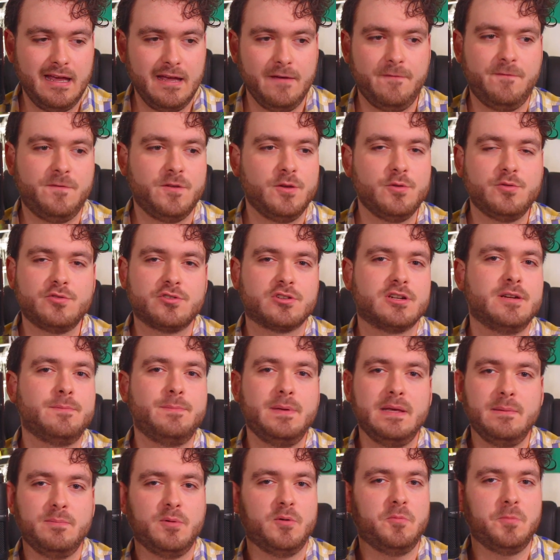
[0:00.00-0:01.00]
If you treat
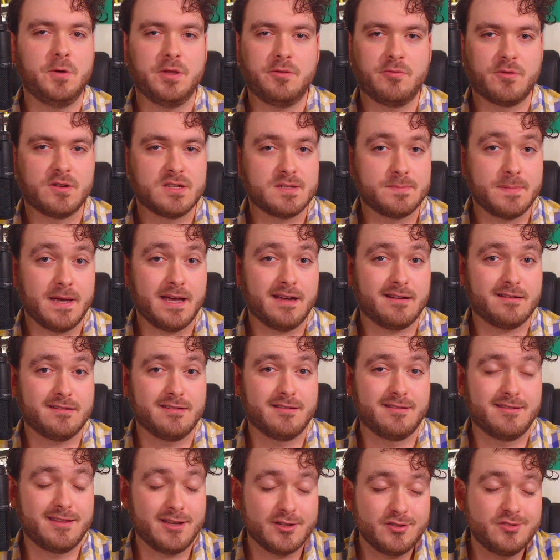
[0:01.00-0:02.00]
people with respect,
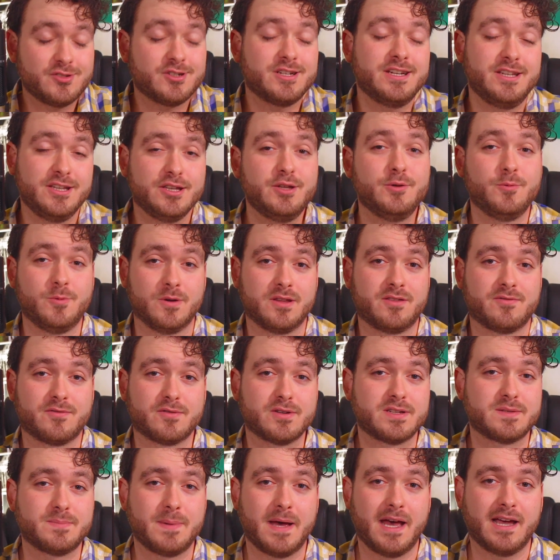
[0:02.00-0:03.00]
they'll treat you with
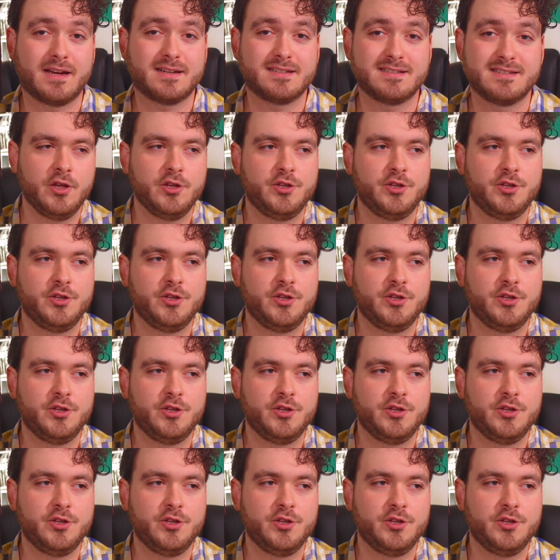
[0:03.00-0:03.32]
respect.